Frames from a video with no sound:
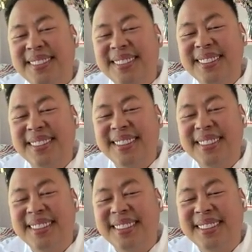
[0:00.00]

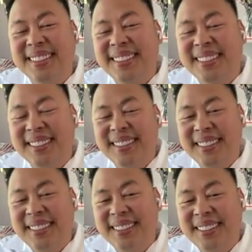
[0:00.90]

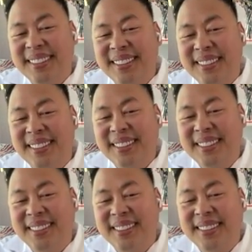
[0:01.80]

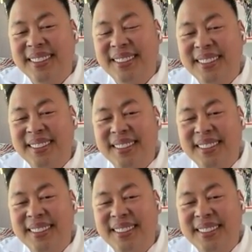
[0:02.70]
(silent)